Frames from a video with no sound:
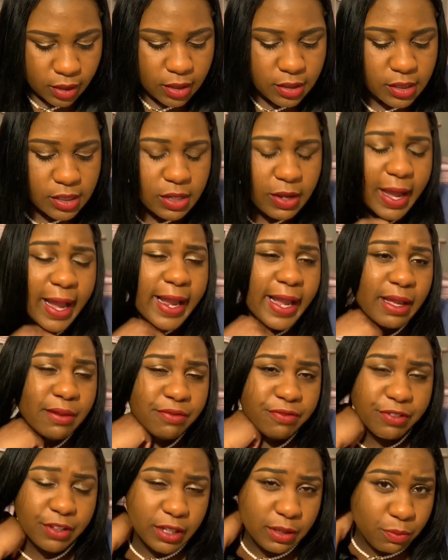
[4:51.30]
So I am
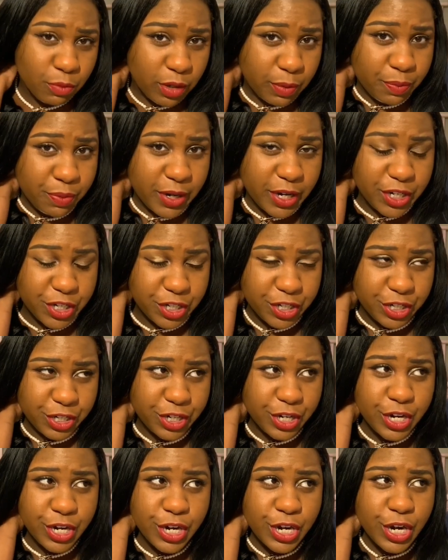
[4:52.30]
feeling more
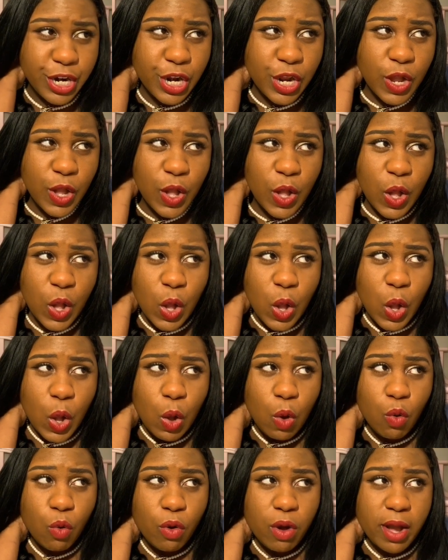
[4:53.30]
pressure
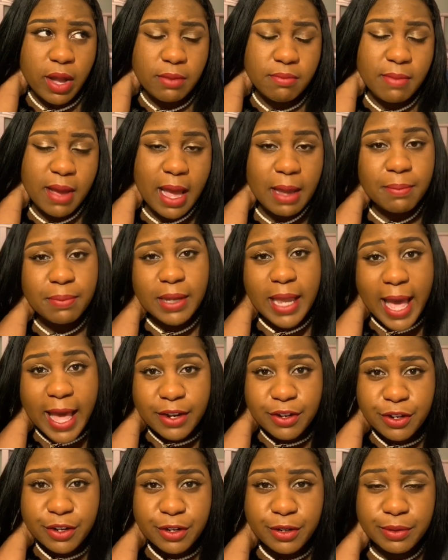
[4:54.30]
on my
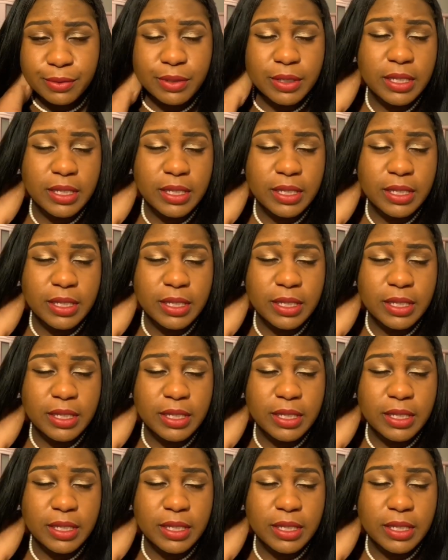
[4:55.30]
bladder.